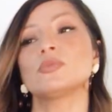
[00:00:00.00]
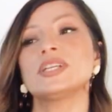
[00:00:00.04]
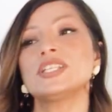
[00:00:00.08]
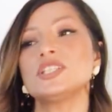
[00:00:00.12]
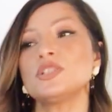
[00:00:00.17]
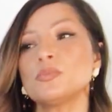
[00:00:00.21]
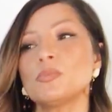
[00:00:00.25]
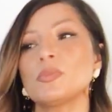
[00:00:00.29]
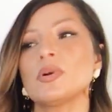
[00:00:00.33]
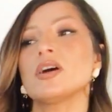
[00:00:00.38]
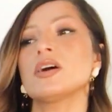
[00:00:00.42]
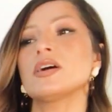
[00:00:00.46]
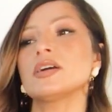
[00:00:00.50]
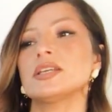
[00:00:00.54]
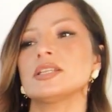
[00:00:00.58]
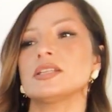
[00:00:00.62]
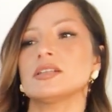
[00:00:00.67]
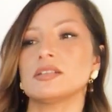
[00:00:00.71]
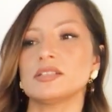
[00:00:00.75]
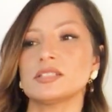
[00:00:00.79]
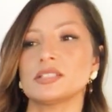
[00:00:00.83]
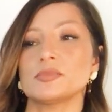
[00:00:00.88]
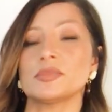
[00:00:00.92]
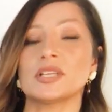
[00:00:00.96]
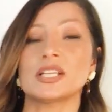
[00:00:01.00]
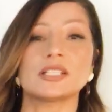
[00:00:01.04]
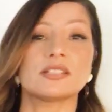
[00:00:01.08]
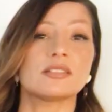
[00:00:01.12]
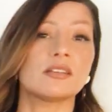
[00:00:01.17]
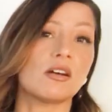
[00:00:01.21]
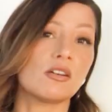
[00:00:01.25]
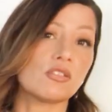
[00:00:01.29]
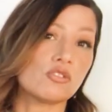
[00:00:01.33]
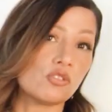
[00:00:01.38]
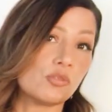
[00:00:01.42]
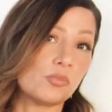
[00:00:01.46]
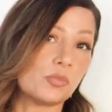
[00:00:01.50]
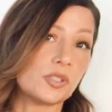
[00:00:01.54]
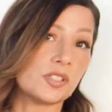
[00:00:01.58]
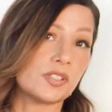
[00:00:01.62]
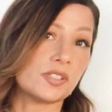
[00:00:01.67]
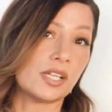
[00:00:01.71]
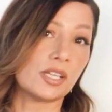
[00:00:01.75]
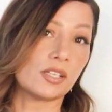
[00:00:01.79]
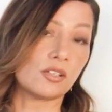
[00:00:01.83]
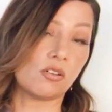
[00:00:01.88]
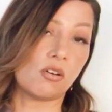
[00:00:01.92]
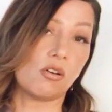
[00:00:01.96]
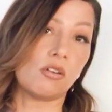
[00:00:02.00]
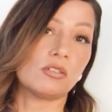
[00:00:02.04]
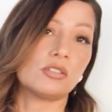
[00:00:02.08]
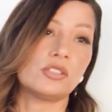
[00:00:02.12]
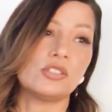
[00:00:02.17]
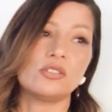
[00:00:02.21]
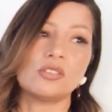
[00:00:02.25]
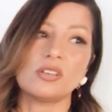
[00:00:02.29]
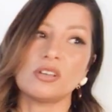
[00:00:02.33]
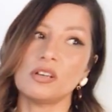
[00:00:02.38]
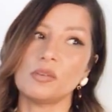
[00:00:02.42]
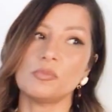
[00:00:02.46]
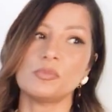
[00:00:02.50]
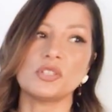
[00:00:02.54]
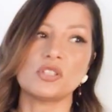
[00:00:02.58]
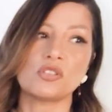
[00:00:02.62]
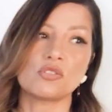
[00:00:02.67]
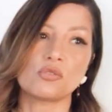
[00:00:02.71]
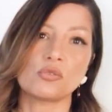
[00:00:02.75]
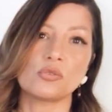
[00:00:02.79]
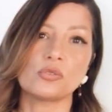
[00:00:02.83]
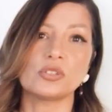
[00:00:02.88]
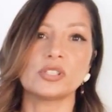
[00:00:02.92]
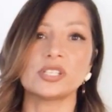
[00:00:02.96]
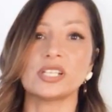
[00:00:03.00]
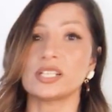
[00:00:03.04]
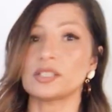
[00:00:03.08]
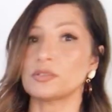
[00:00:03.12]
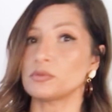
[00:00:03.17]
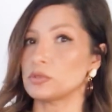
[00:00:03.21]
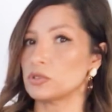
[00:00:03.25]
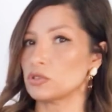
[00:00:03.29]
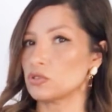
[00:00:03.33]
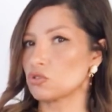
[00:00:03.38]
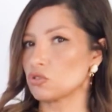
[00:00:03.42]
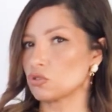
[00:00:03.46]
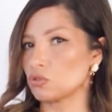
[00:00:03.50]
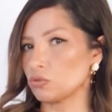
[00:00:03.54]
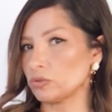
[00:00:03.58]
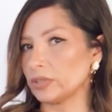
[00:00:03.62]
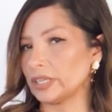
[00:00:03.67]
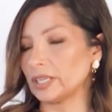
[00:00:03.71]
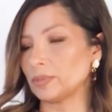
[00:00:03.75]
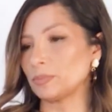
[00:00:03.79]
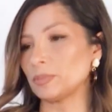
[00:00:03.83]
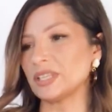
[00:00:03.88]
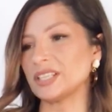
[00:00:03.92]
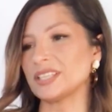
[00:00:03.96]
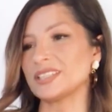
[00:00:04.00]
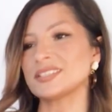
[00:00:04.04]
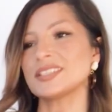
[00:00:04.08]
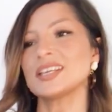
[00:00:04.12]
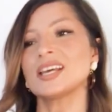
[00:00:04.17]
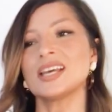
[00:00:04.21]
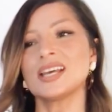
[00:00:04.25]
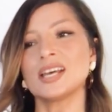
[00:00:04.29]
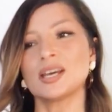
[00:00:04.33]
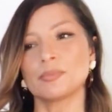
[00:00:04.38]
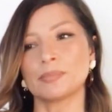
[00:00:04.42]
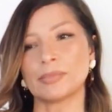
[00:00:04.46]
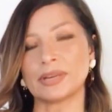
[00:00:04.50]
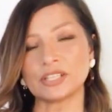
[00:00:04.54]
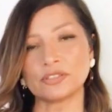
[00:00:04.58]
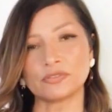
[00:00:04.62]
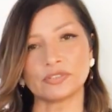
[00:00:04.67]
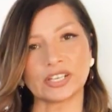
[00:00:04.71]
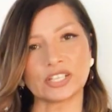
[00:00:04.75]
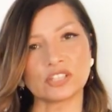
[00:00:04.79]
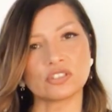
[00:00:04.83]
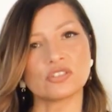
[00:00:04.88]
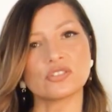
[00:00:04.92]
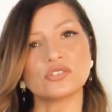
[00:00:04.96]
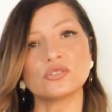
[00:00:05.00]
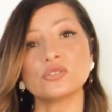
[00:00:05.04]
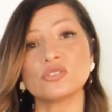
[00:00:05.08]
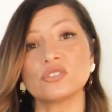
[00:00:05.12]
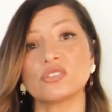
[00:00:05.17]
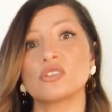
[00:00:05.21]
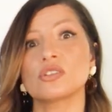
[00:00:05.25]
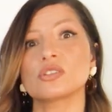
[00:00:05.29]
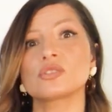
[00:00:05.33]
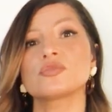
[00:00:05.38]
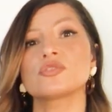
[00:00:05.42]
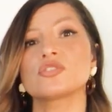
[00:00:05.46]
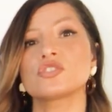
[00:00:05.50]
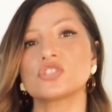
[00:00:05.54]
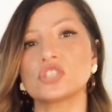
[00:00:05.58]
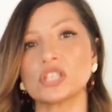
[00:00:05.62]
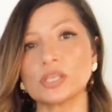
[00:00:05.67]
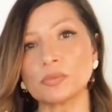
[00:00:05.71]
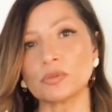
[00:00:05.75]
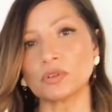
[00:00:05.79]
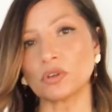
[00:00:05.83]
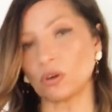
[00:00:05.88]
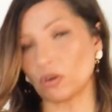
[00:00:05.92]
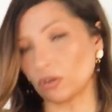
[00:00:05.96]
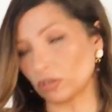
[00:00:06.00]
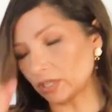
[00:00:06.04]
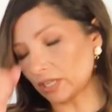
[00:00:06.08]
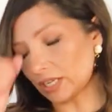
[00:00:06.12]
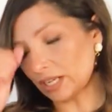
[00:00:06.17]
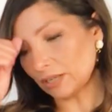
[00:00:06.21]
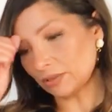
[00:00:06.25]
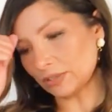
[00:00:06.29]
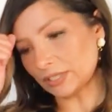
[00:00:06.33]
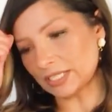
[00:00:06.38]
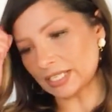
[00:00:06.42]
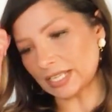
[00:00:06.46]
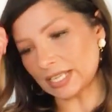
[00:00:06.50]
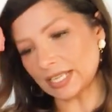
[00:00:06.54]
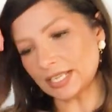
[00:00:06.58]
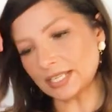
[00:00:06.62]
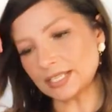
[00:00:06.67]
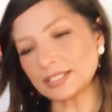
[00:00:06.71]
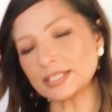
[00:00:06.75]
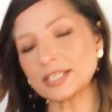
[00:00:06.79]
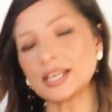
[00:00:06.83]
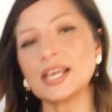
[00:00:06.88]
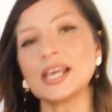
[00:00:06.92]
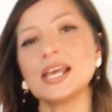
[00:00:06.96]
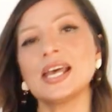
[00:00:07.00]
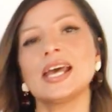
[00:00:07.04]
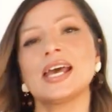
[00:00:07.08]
when you buy an item that is 100% cotton, you can't be sure that it will shrink, because manufacturers use a lot of cheap cotton nowadays.